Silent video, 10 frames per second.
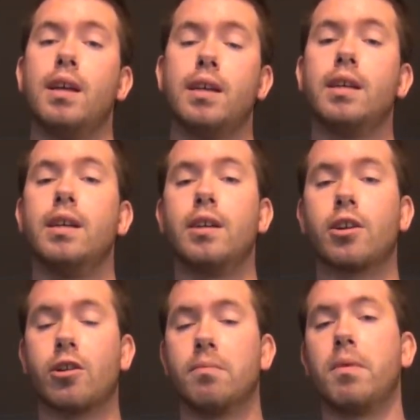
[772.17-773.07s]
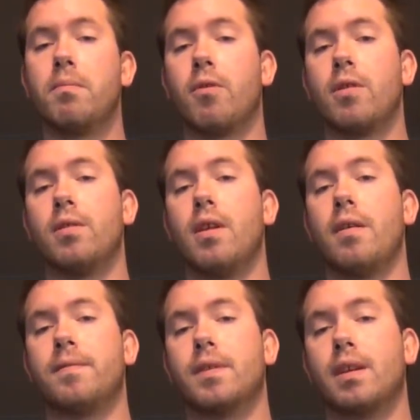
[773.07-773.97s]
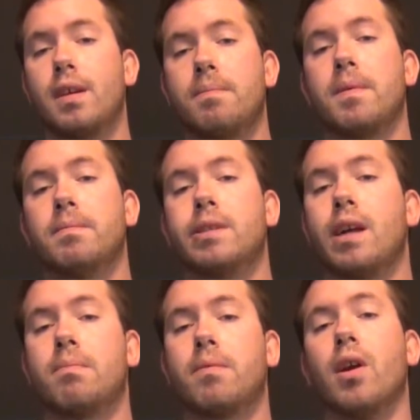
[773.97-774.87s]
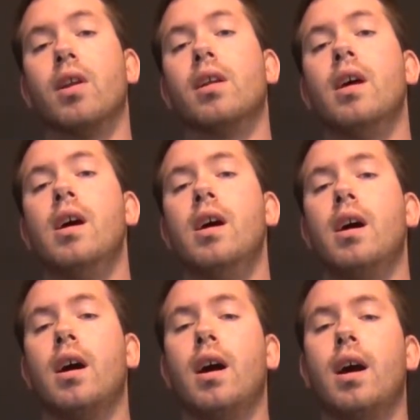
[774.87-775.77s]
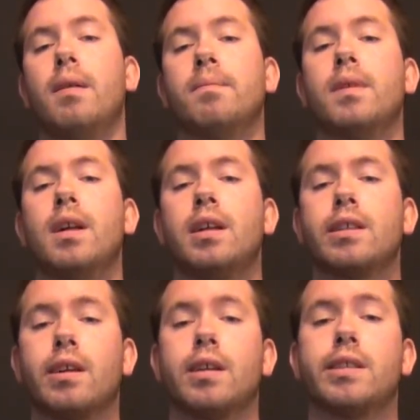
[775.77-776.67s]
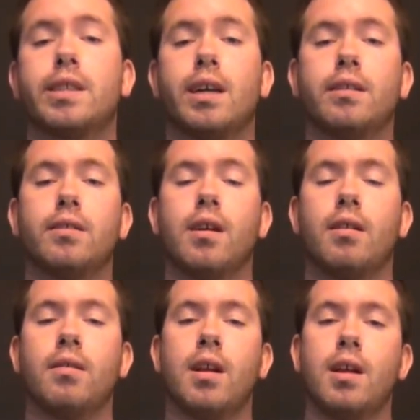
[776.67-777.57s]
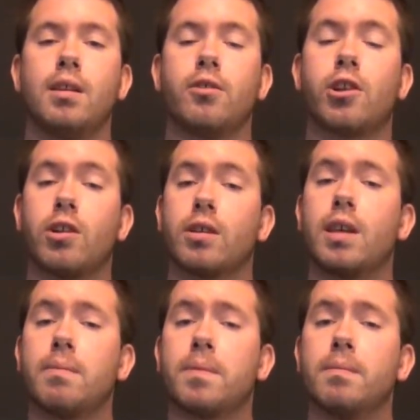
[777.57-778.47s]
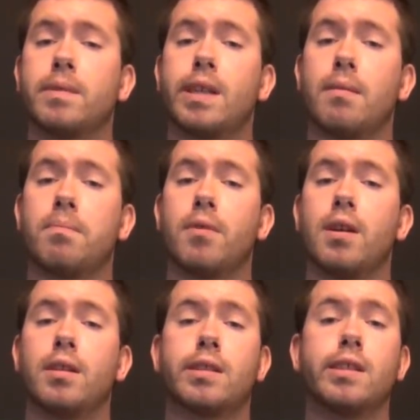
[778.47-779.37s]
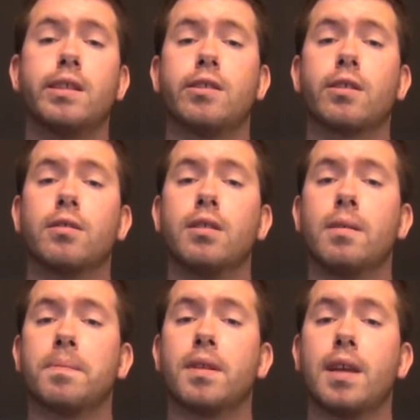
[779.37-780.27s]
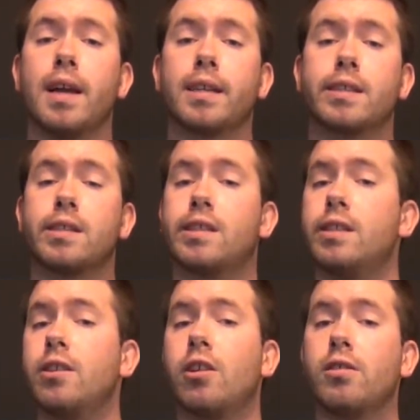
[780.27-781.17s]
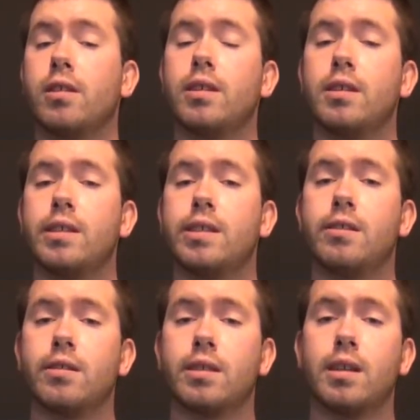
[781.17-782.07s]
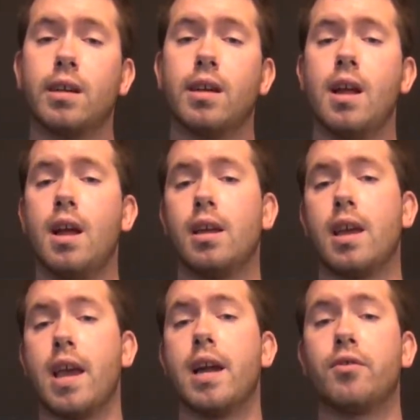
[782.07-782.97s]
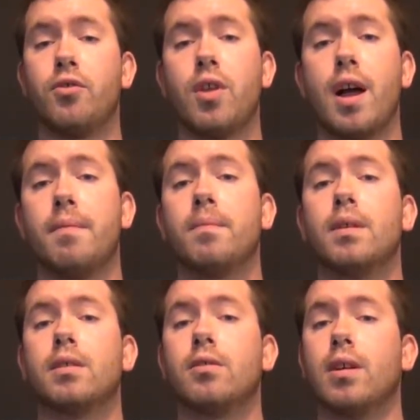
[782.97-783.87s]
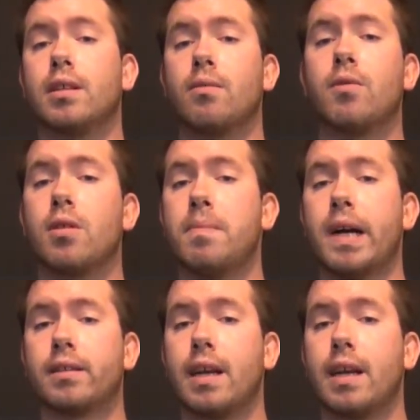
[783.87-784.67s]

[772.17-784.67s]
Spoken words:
it should be more than enough to keep them separated. So as I said, you should keep them separated. It's easier to clean up the tanks. It's easier to handle them. You don't have to worry about